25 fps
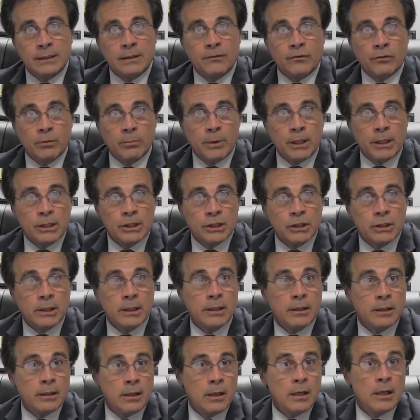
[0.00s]

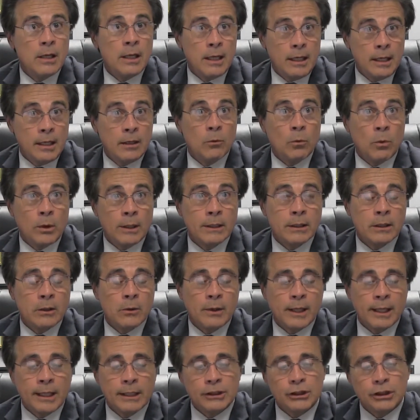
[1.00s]
information in one
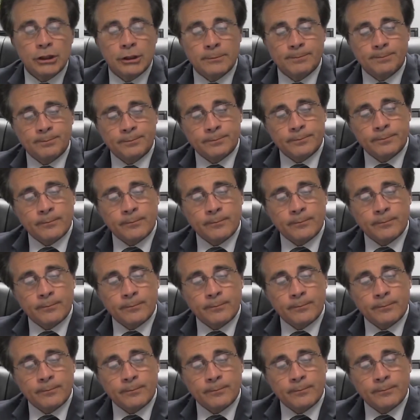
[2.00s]
location.